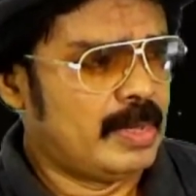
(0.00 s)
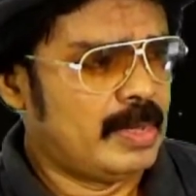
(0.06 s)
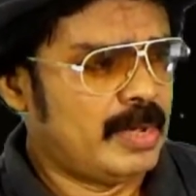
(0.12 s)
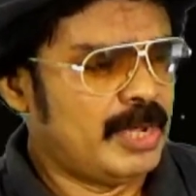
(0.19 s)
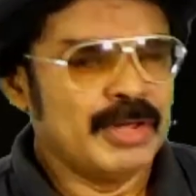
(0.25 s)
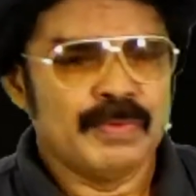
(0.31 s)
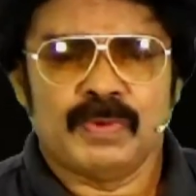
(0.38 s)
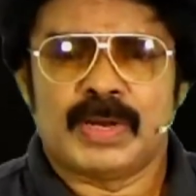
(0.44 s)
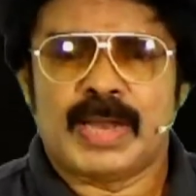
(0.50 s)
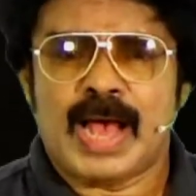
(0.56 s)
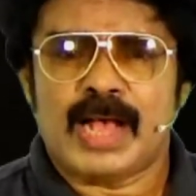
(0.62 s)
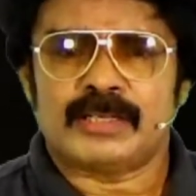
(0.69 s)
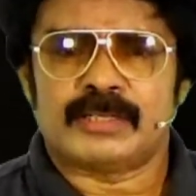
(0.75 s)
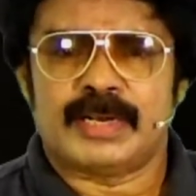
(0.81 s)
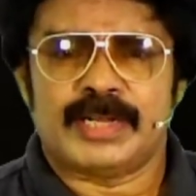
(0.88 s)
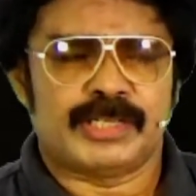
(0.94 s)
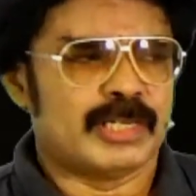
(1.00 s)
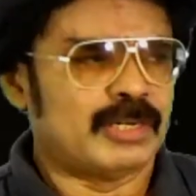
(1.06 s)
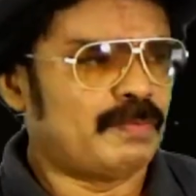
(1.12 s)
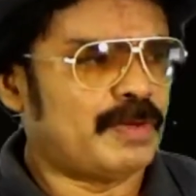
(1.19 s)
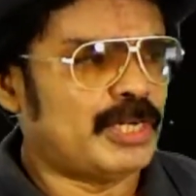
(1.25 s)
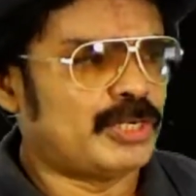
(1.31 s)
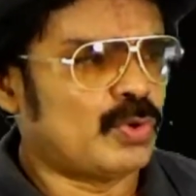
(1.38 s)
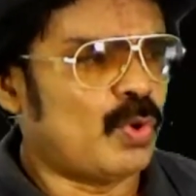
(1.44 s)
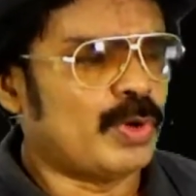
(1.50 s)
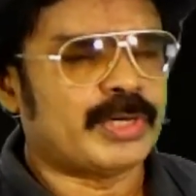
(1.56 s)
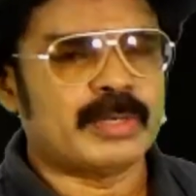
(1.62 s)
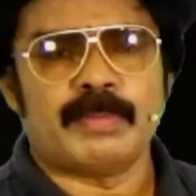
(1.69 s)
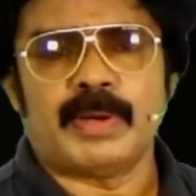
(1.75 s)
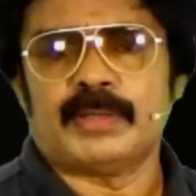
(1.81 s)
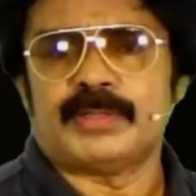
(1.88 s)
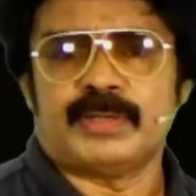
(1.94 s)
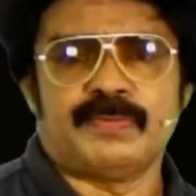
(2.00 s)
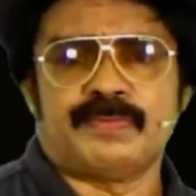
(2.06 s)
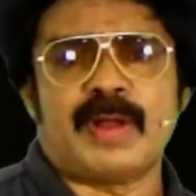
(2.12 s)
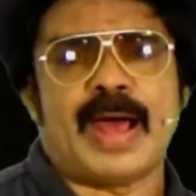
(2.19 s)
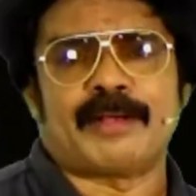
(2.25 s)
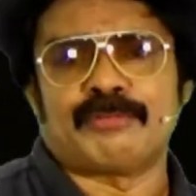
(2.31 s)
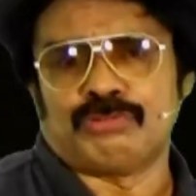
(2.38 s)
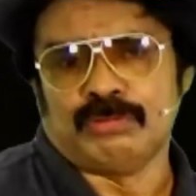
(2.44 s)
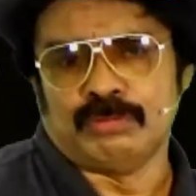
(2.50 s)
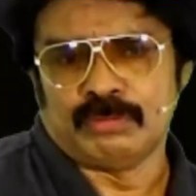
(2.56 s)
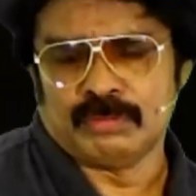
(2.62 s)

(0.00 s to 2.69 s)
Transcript: In our last lesson we talked about refraction.